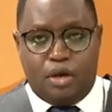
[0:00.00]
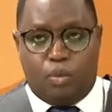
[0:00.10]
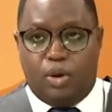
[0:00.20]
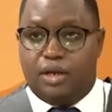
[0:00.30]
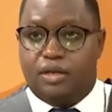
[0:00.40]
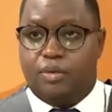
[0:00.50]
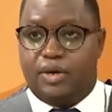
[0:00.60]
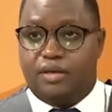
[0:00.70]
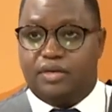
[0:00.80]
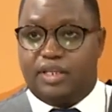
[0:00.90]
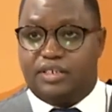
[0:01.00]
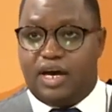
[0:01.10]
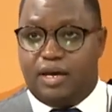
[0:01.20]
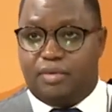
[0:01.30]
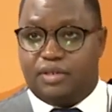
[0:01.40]
Well, when I look at the
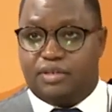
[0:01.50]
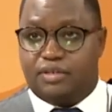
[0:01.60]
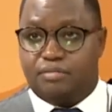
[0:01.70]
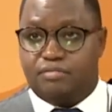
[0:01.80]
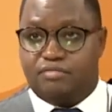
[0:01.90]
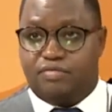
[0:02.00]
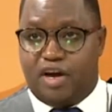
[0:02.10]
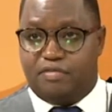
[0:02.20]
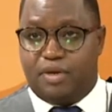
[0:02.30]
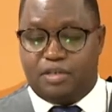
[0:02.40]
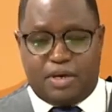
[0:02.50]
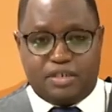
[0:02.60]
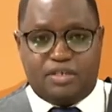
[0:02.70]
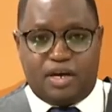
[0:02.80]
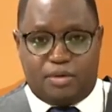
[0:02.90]
time, it's 5 minutes
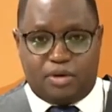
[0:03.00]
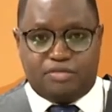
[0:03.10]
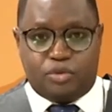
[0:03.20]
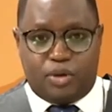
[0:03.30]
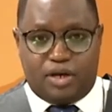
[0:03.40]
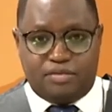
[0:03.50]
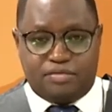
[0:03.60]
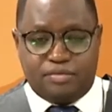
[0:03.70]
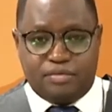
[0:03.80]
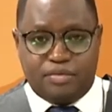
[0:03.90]
past the hour of 12.